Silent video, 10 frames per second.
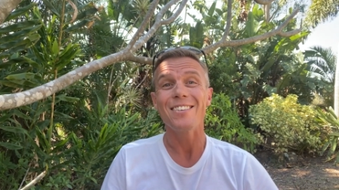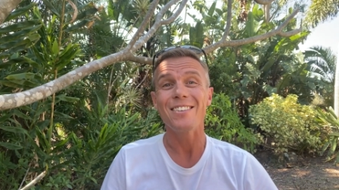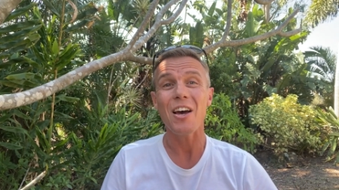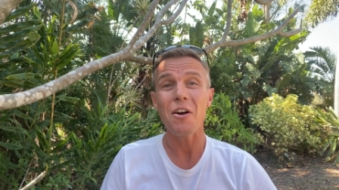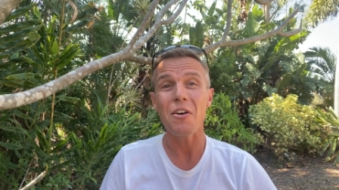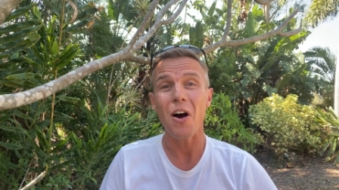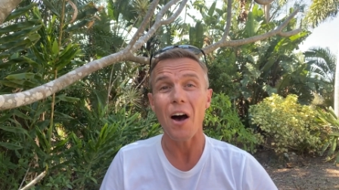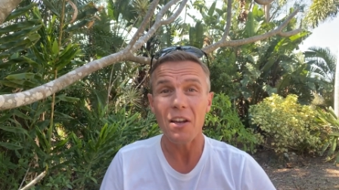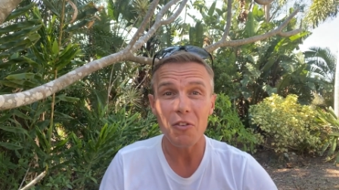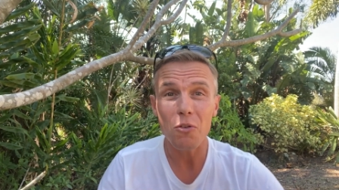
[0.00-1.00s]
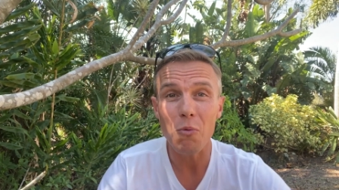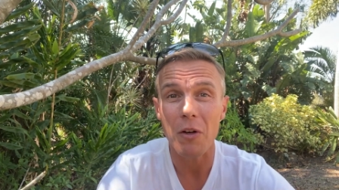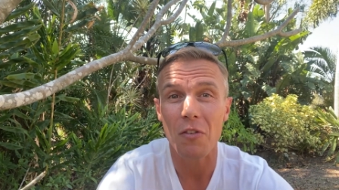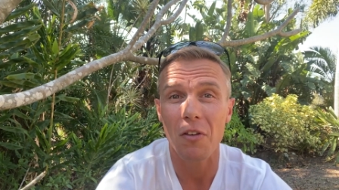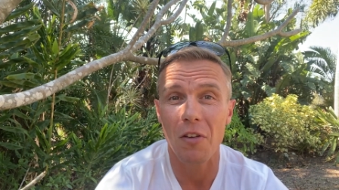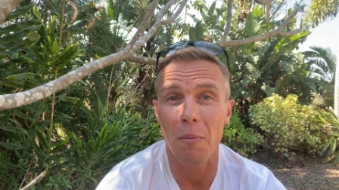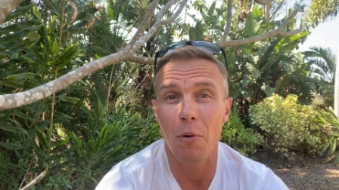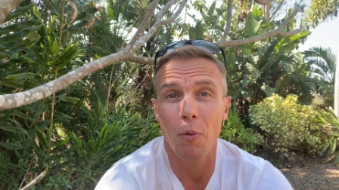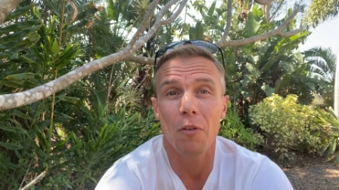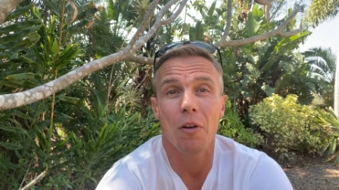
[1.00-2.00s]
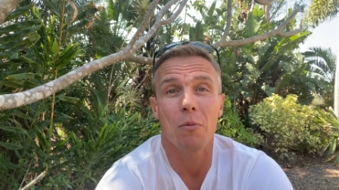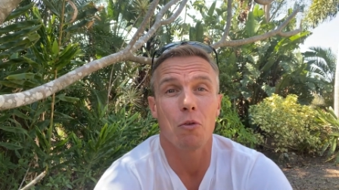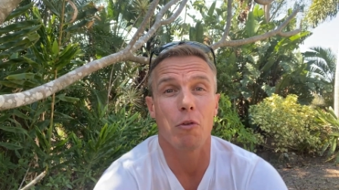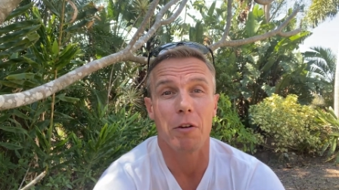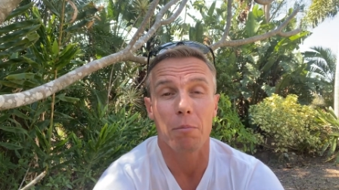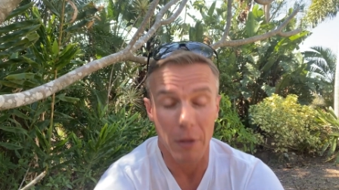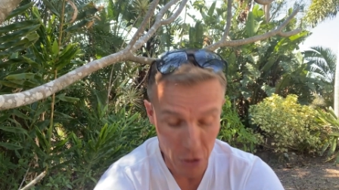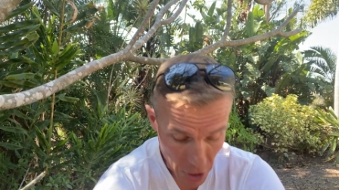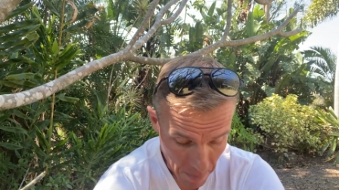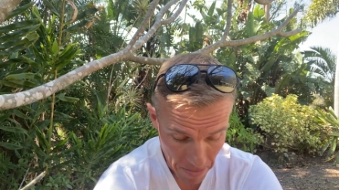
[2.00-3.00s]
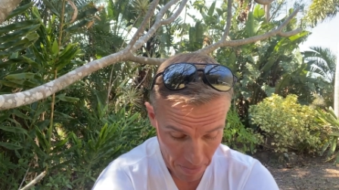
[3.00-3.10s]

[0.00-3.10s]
So I do watch this happen with some degree of pleasure.